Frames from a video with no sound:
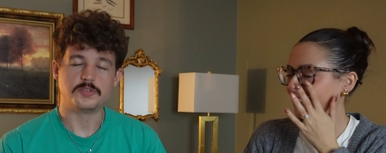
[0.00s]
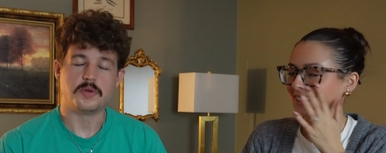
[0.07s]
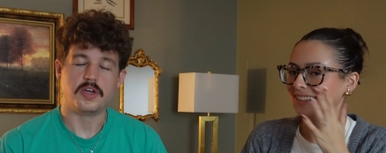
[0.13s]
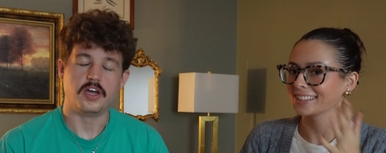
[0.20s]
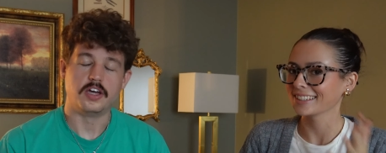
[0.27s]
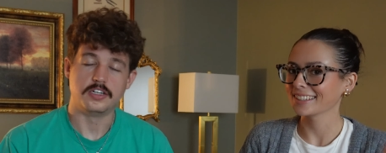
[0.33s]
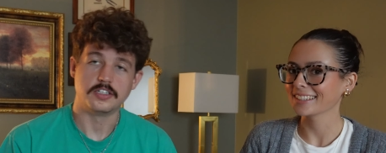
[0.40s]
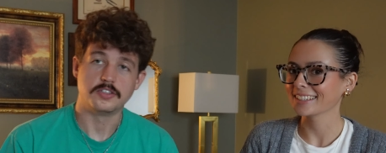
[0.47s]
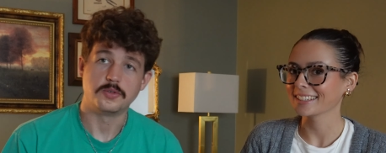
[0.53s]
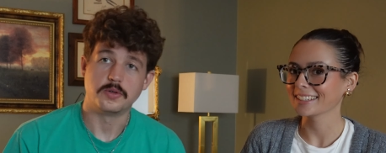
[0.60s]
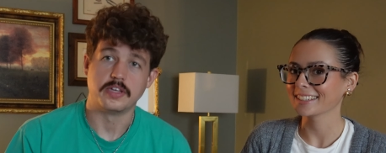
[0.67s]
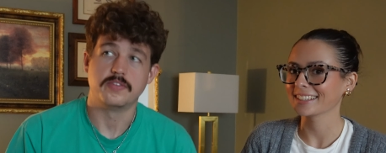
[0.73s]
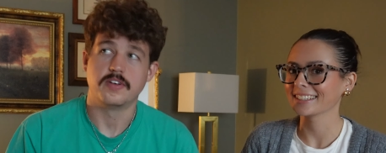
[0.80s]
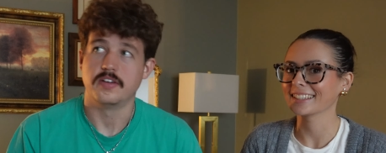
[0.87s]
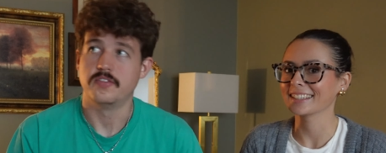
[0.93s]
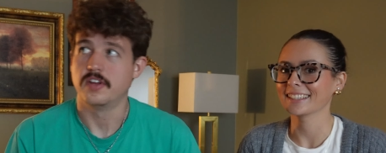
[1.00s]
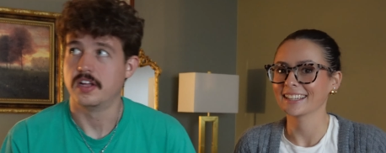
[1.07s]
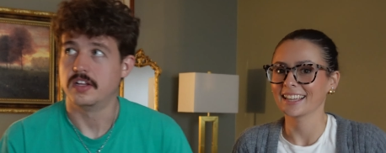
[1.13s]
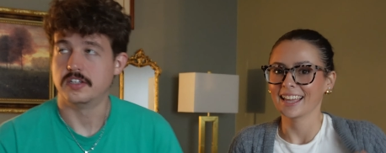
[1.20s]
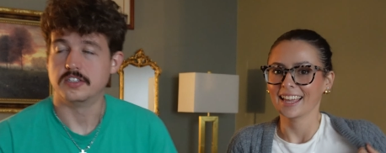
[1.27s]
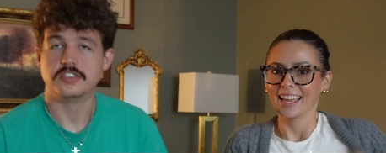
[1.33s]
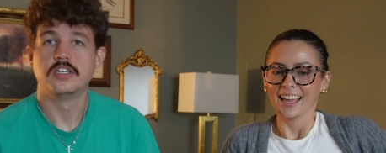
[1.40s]
Speaker 1: spent under $25.
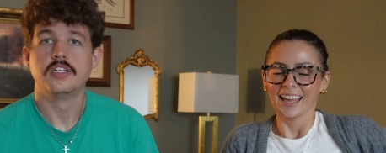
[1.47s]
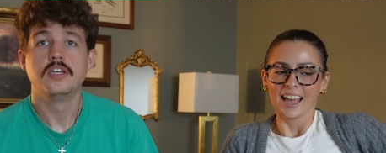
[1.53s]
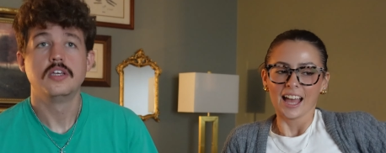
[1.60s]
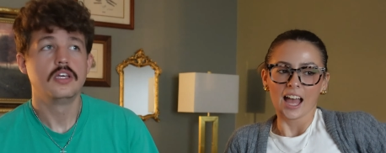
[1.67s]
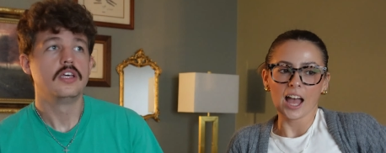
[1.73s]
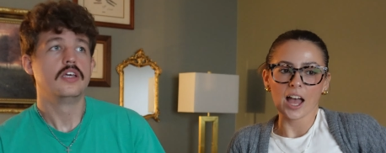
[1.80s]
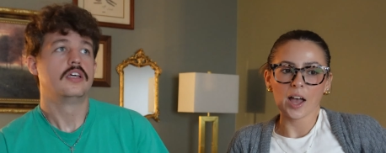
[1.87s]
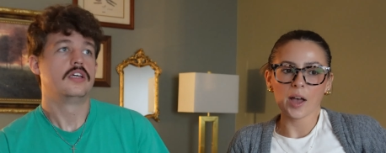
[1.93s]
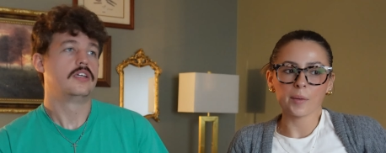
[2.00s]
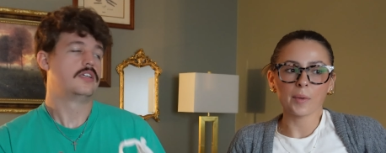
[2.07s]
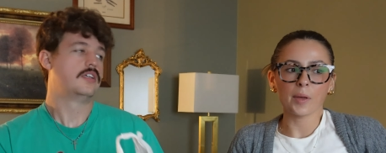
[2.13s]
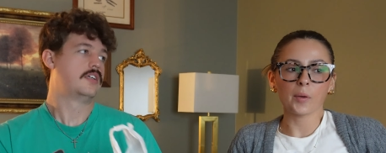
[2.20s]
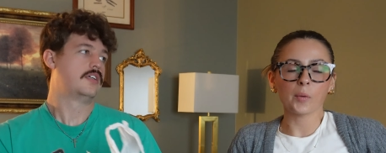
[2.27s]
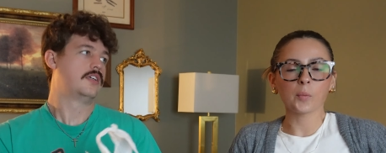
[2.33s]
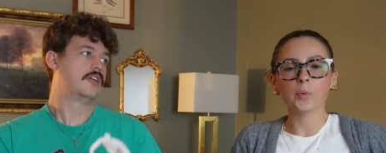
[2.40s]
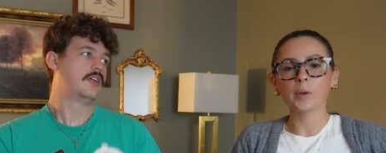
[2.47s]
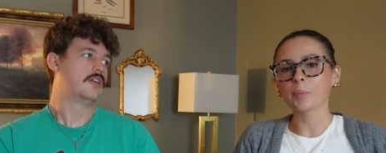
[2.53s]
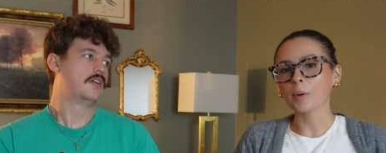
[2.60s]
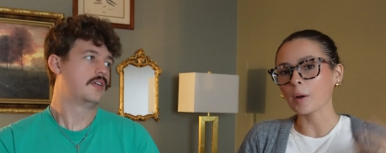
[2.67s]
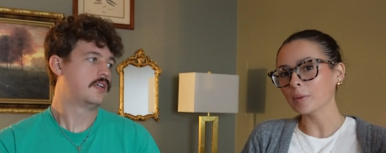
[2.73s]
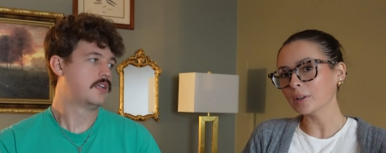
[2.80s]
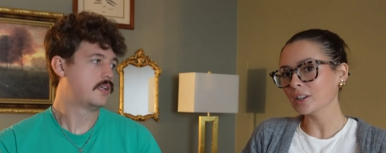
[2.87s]
Speaker 2: Um, we
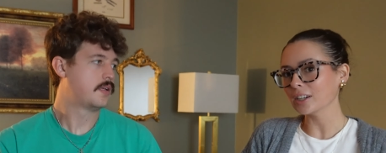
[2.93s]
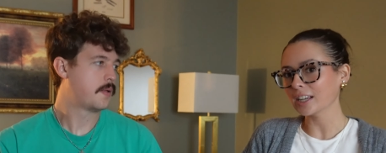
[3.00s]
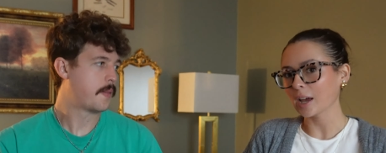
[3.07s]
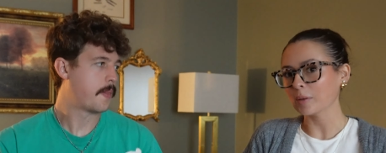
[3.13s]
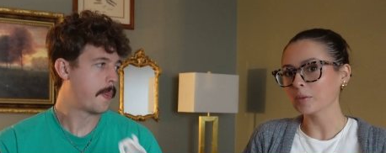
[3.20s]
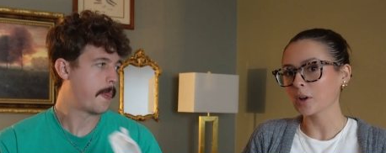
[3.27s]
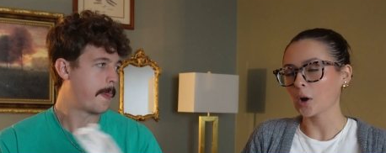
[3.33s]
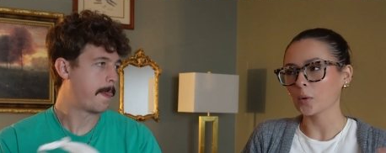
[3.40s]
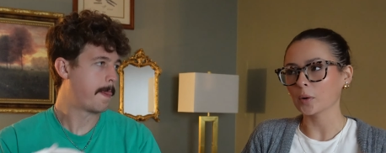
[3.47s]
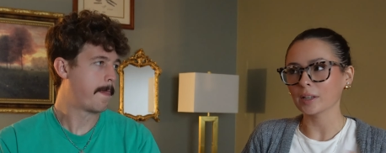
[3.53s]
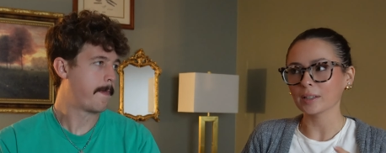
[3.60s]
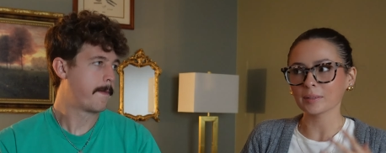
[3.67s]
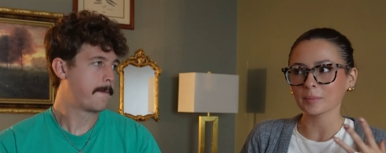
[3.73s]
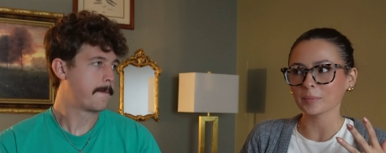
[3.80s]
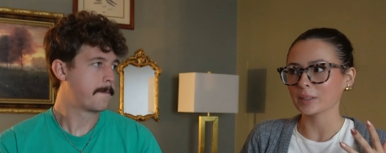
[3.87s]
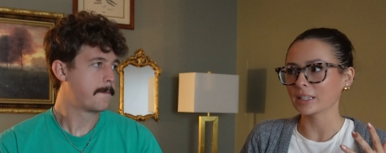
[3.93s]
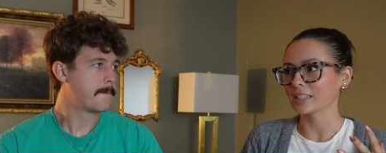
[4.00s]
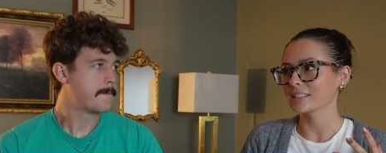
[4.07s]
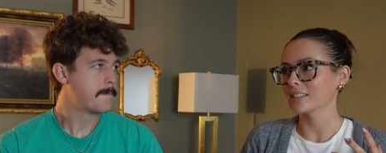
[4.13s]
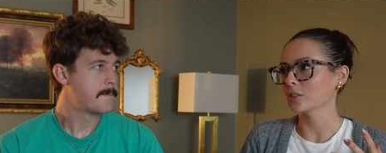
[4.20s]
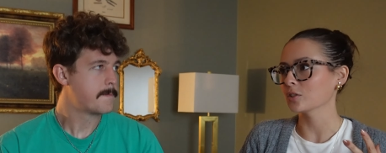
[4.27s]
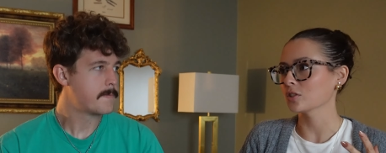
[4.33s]
probably could have kept going because
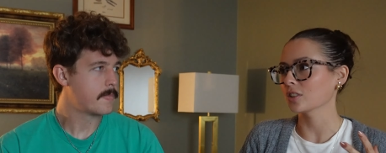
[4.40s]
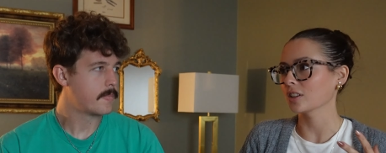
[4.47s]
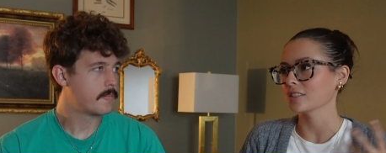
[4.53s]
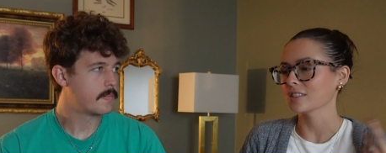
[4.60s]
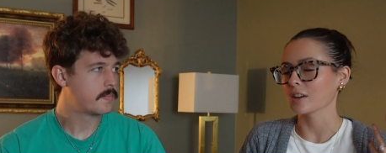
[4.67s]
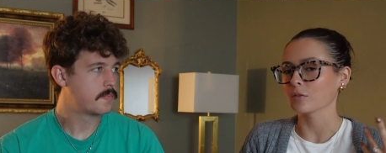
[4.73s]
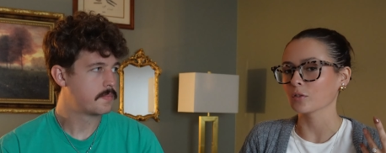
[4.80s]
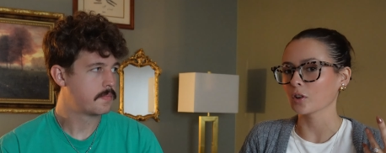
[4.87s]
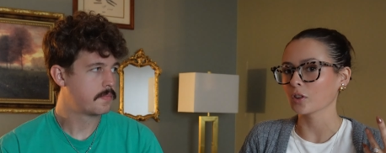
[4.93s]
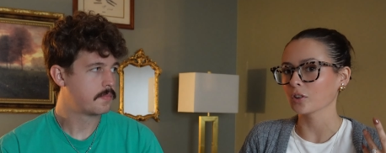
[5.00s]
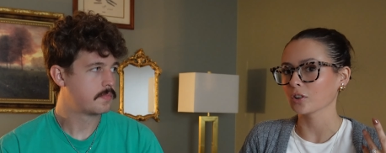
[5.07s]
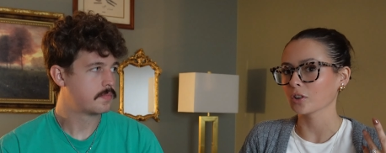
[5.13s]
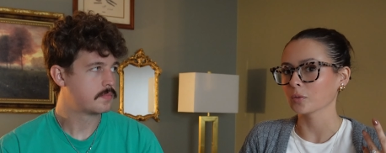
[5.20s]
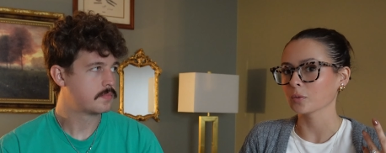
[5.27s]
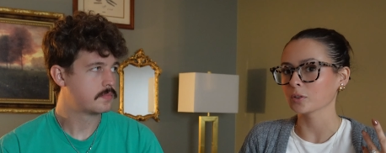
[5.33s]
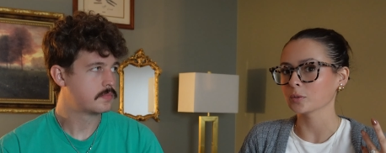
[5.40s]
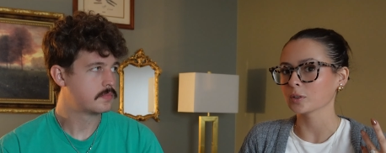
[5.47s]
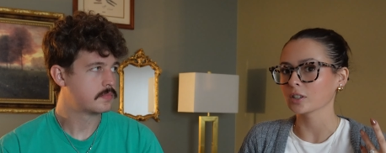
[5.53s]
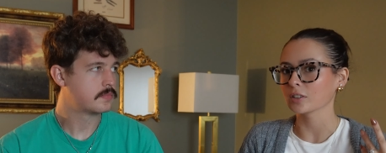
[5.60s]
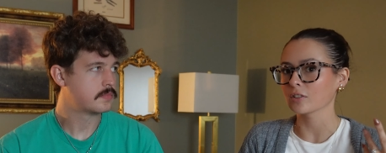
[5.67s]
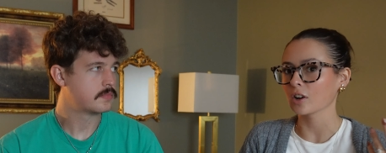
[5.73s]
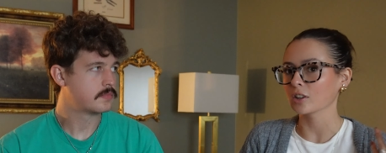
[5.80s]
there's several other Goodwills we could
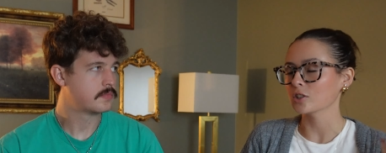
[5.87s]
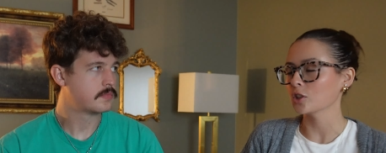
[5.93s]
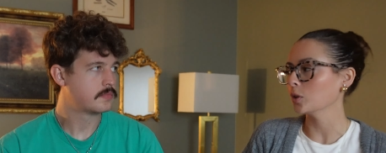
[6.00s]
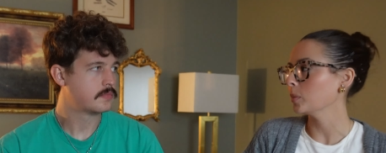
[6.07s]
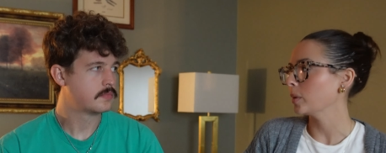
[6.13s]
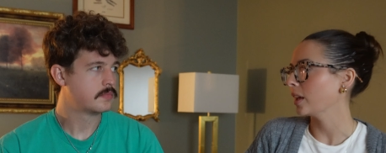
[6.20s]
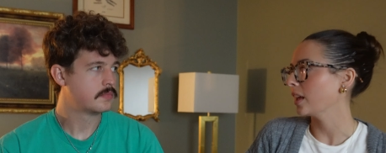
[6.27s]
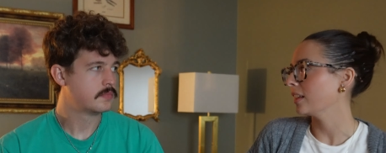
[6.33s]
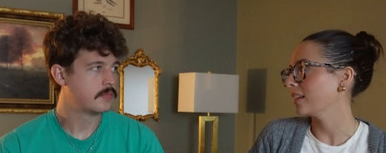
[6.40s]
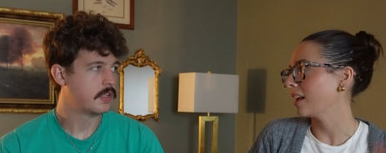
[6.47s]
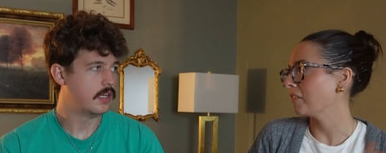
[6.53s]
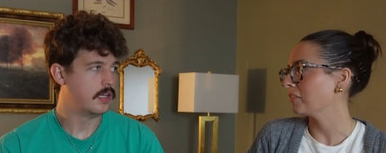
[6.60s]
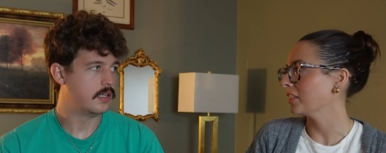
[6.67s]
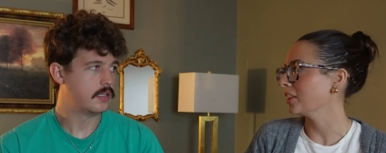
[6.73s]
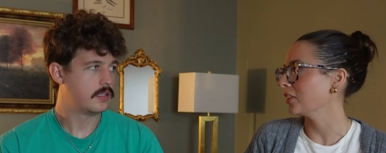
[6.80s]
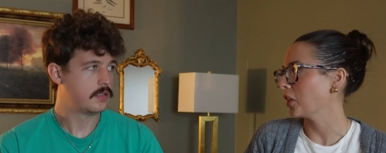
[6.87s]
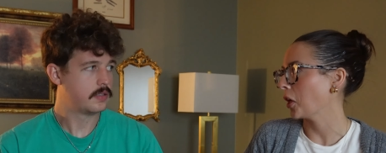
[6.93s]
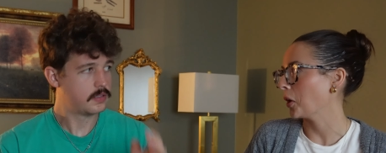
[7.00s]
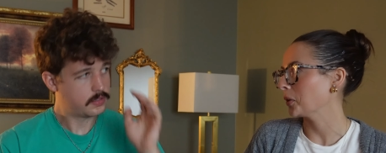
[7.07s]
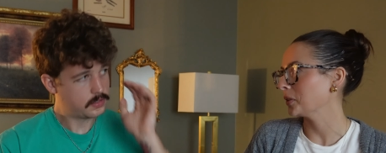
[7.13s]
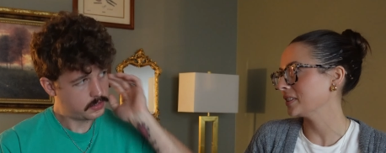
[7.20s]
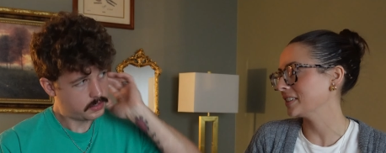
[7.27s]
have gone to, but everything
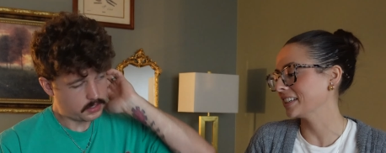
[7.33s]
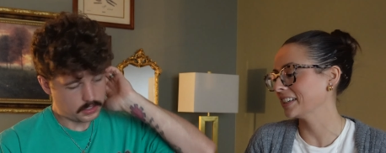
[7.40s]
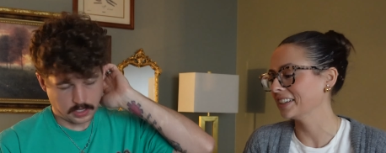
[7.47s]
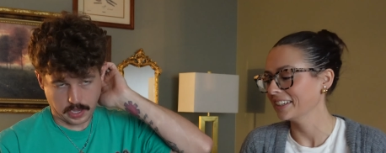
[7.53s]
closed.